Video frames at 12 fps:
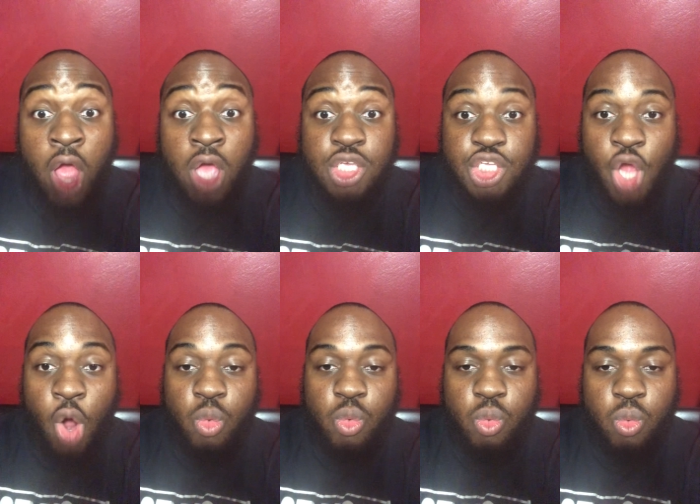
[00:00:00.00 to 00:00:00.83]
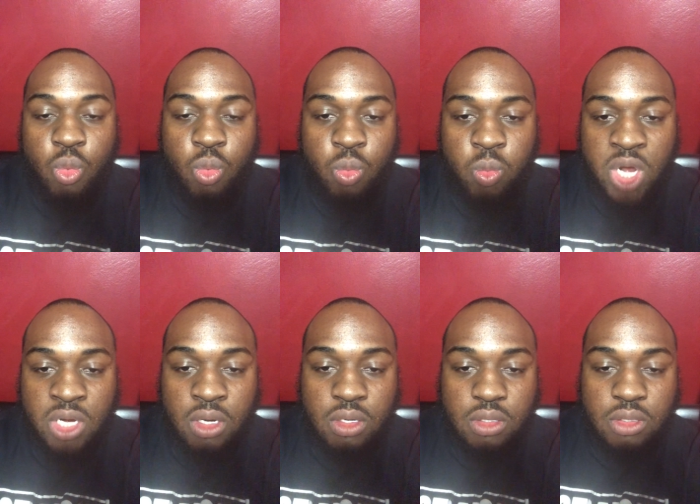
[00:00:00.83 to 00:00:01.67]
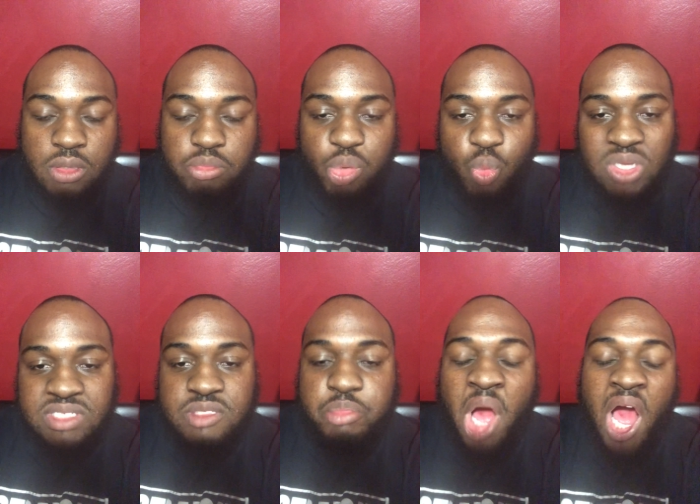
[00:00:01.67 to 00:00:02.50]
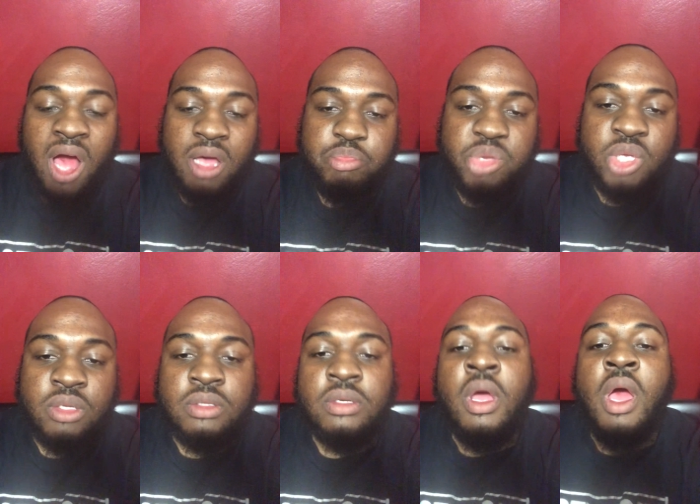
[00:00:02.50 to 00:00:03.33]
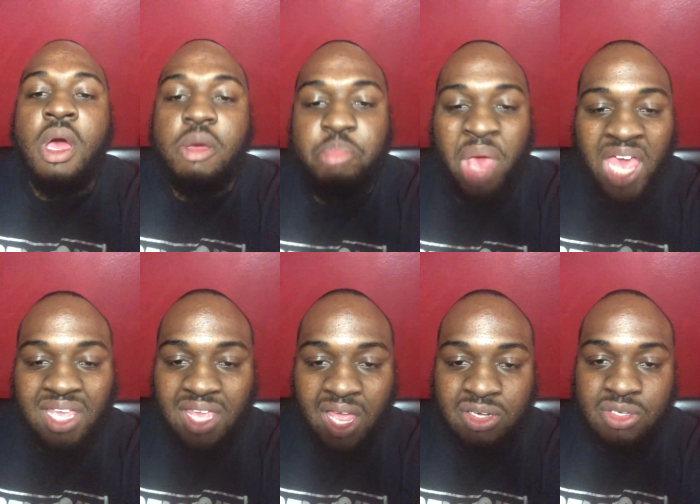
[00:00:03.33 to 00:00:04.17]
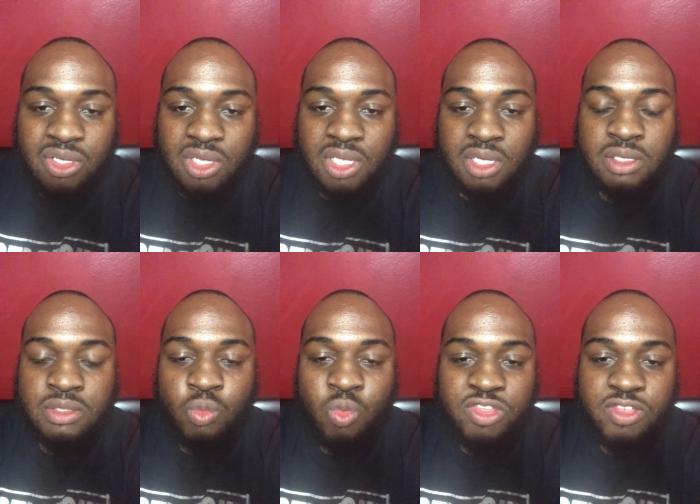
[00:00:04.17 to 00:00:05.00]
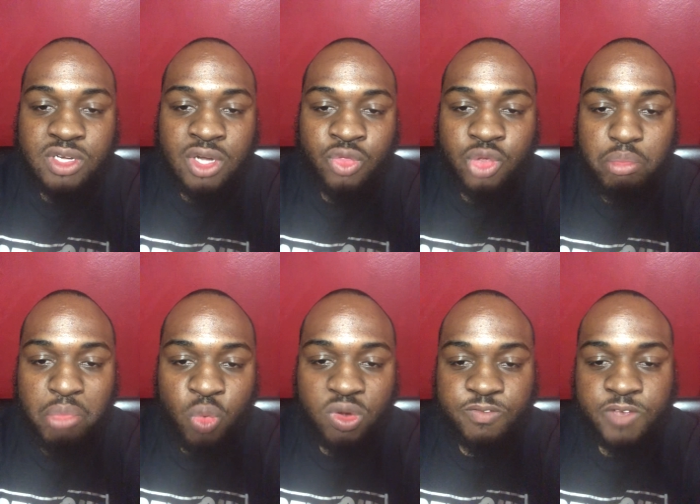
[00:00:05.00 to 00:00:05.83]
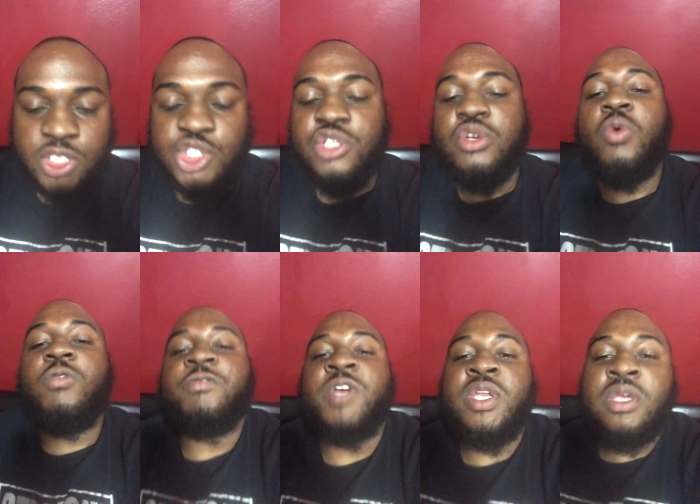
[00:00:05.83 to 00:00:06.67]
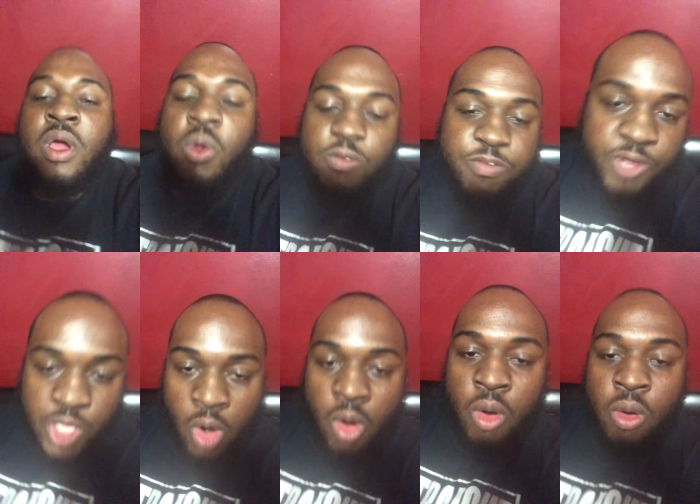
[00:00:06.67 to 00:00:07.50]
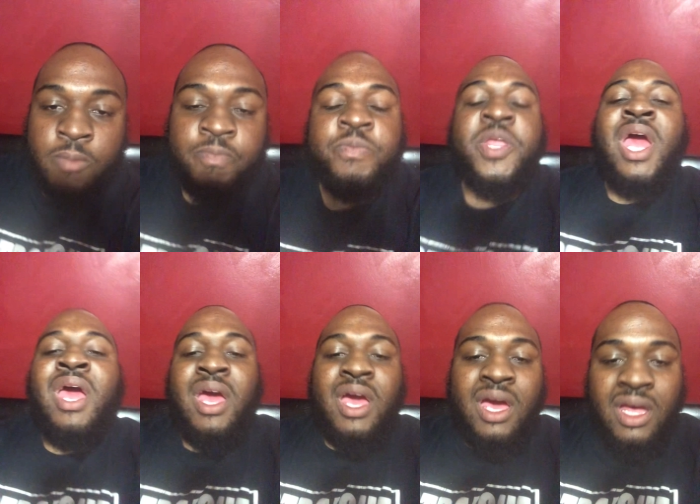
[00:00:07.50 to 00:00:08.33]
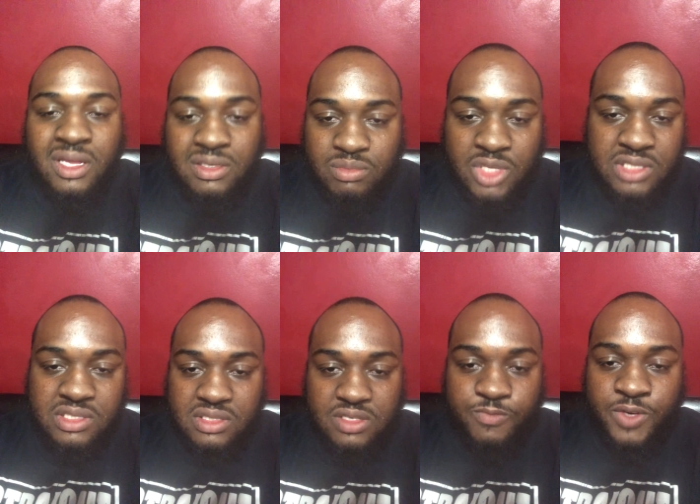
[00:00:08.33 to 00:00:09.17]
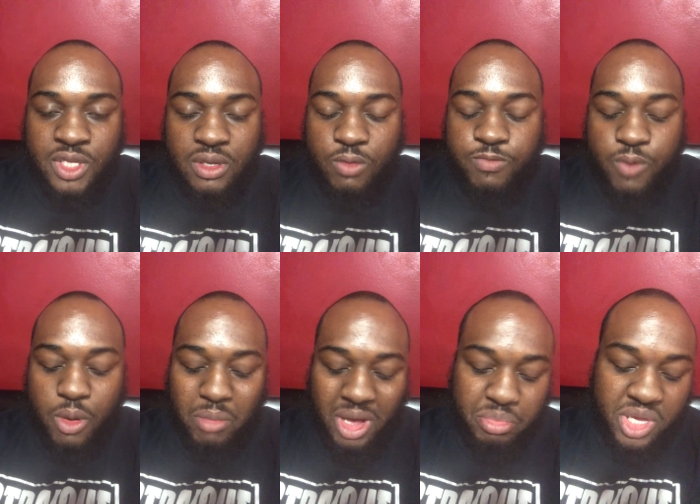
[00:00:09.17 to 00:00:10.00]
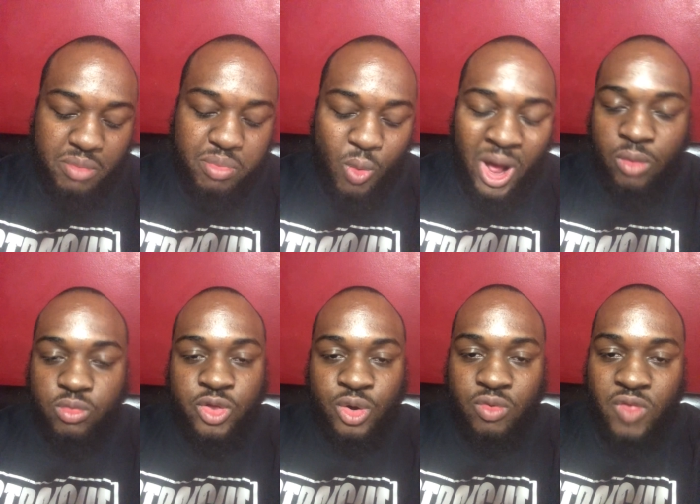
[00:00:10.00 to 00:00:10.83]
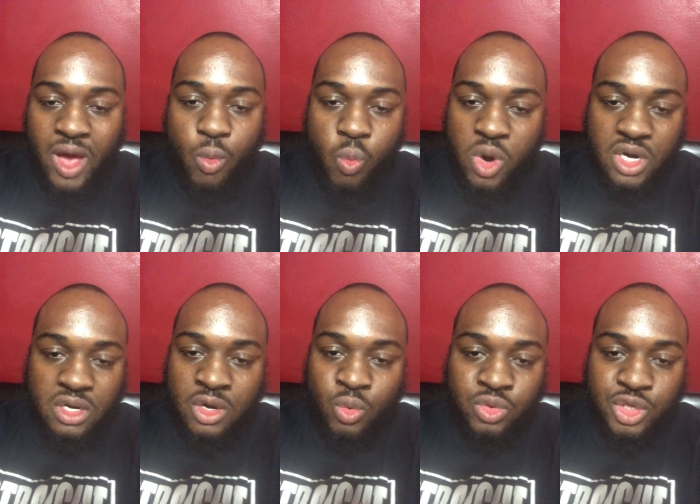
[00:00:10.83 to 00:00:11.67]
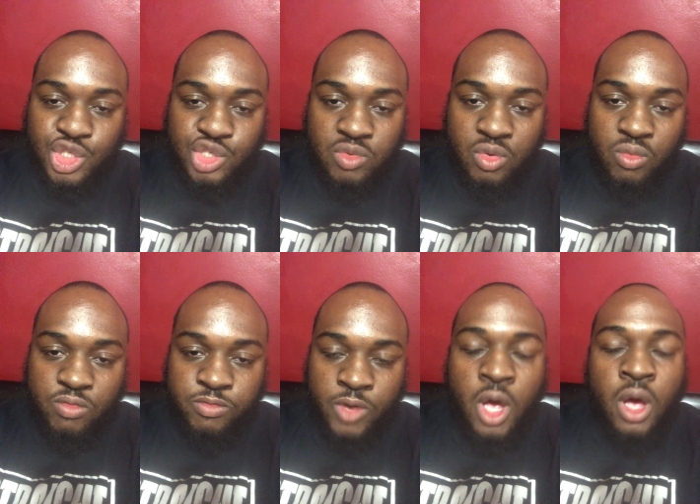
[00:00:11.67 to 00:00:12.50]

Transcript: Yo, what up? What's poppin'? Back at it again with another motivational video for y'all. And this is a video for my people out there that want to know the truth.